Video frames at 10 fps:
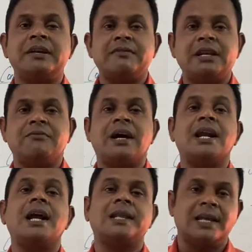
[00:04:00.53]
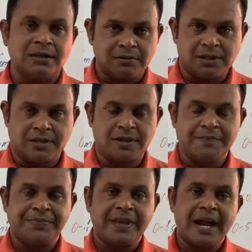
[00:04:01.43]
in one or the other
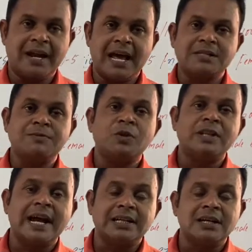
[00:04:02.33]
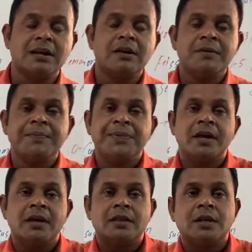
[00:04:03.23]
work. And as we know that
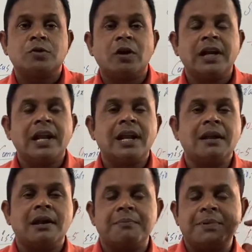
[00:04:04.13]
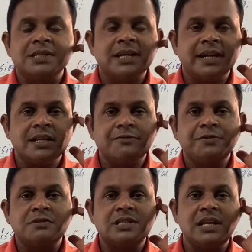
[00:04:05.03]
the total percentage, if
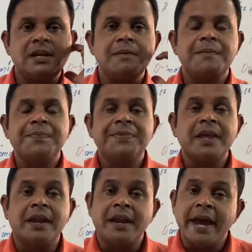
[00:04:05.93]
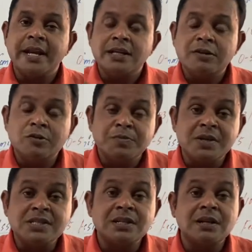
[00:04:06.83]
you see,
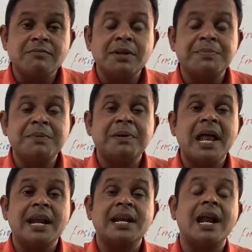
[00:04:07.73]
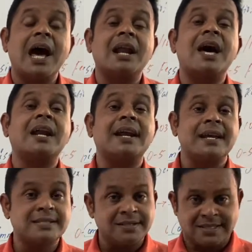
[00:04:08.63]
92% of the people are in
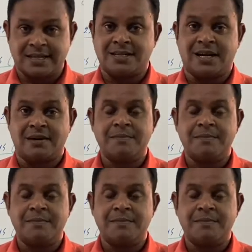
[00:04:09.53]
unorganized sector.